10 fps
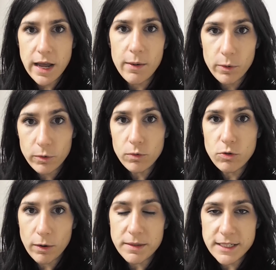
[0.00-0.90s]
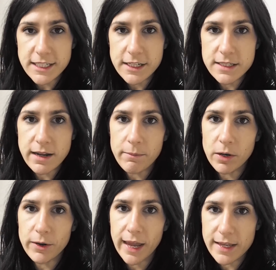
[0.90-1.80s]
I will drop the details down
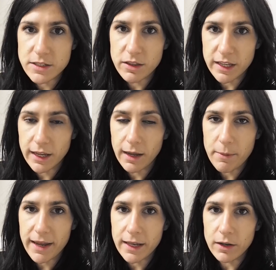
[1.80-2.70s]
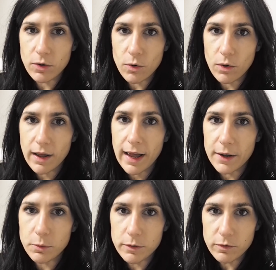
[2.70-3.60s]
below in case you're thinking about getting your
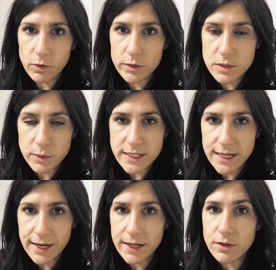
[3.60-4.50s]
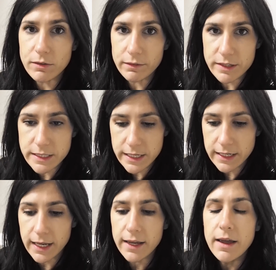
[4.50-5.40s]
hardwood floors redone and you live in
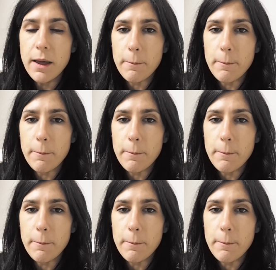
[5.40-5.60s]
Sydney.